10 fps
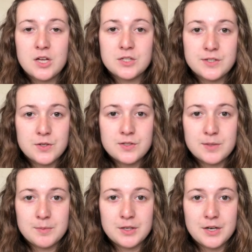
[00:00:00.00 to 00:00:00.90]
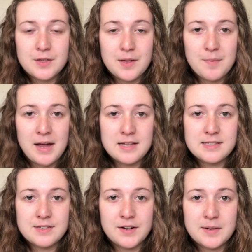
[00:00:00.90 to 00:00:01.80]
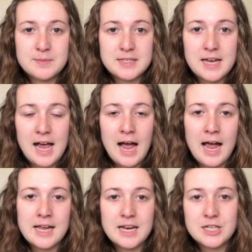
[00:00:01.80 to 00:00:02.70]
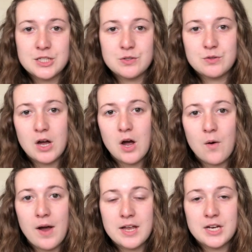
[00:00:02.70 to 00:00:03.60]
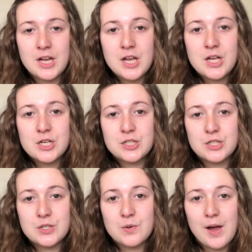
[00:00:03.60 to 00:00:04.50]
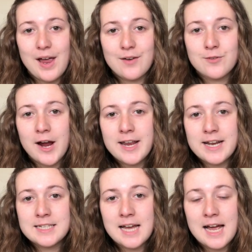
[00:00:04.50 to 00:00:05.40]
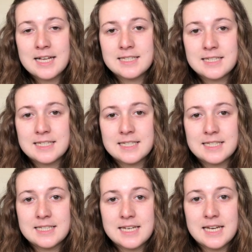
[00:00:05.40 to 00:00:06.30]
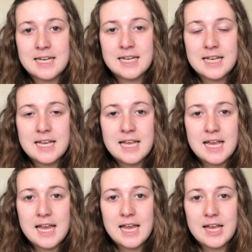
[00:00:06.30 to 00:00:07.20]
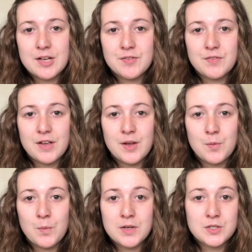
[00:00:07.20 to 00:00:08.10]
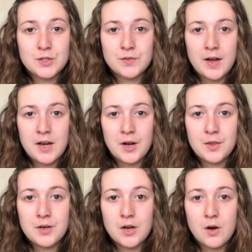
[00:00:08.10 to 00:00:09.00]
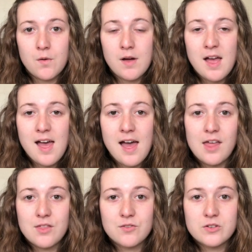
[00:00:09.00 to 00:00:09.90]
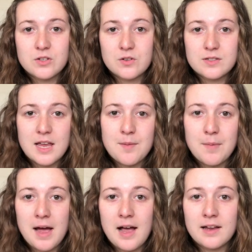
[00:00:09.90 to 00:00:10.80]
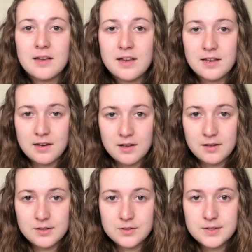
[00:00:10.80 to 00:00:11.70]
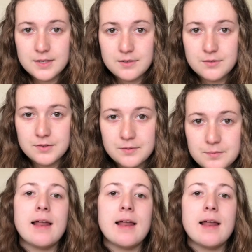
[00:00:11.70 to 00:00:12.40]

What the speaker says: So similar that Patsy Ramsey had to go and do a writing test to see if it was her writing on the note, and the results came back inconclusive.